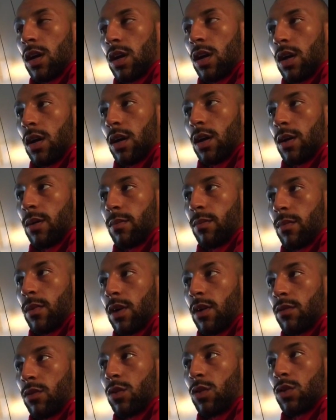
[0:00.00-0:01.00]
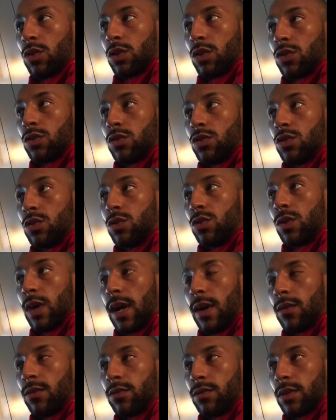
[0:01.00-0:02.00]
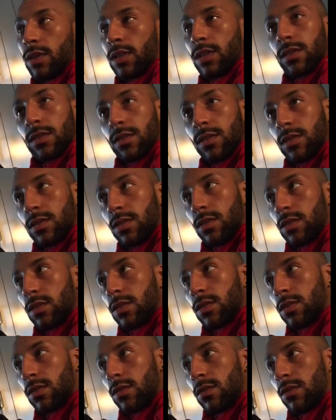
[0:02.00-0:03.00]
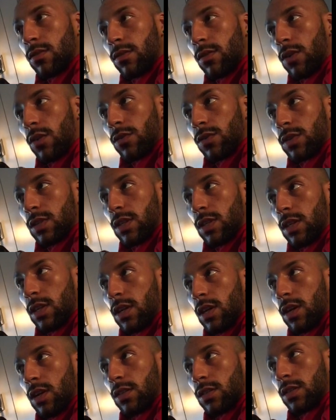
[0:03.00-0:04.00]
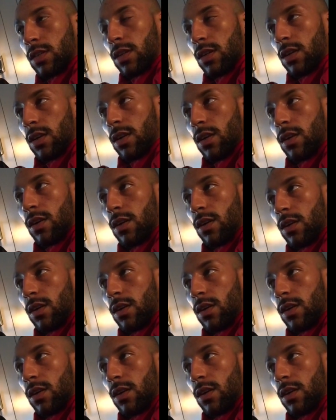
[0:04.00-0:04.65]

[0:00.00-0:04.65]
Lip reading: I've ordered two outfits. Obviously, her to